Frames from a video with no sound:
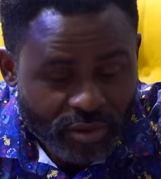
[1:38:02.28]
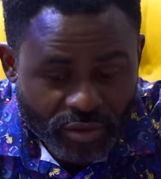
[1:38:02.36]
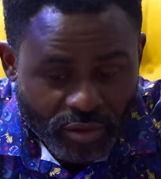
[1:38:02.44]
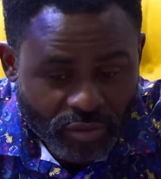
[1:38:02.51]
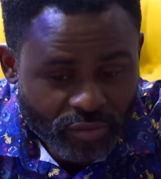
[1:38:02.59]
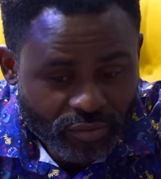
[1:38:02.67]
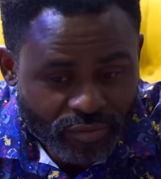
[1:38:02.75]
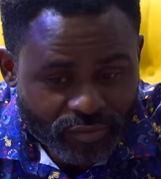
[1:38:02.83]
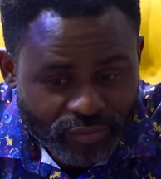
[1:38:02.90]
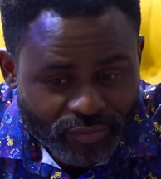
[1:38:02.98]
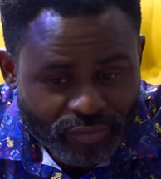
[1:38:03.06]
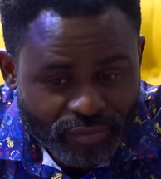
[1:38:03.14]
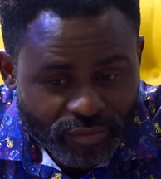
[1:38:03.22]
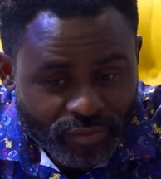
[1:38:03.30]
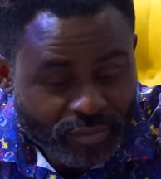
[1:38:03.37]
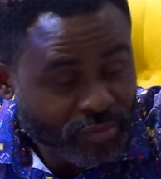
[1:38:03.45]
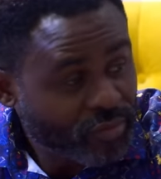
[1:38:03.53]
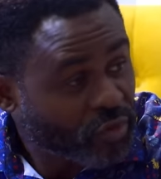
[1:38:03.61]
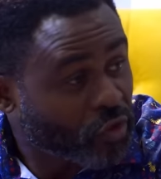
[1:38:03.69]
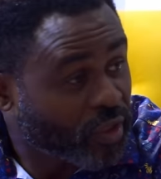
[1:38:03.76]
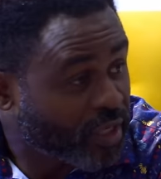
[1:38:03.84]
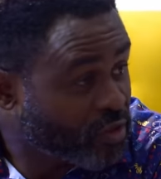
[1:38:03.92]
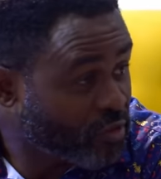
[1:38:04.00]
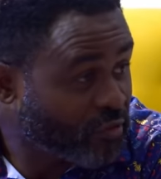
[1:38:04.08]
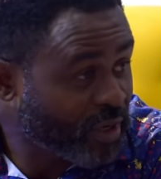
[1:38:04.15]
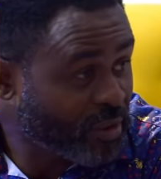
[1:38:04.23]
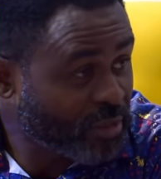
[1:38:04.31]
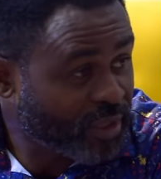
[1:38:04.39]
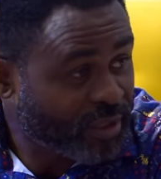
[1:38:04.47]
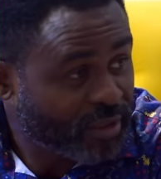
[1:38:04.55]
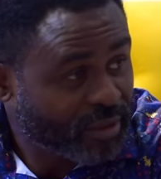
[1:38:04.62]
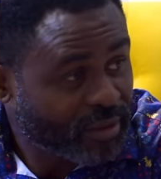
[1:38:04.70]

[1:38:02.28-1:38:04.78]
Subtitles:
So, go get your family.